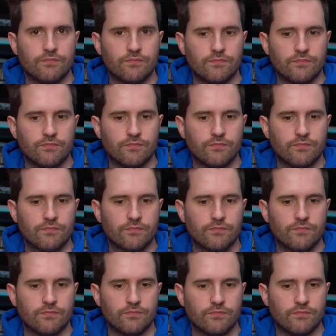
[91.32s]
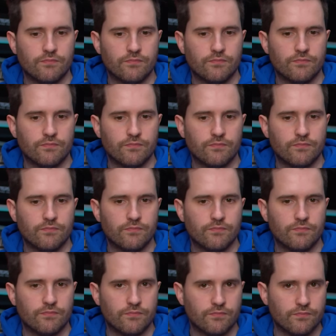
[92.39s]

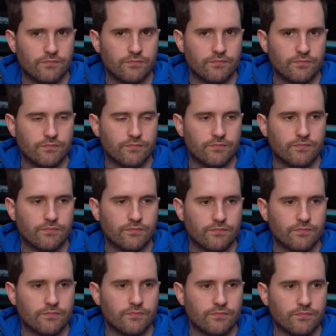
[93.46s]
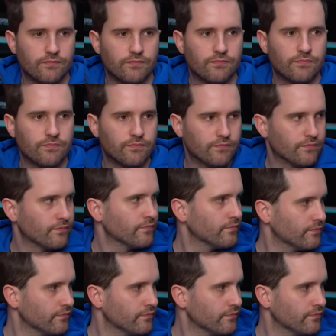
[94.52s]
This person isn't speaking.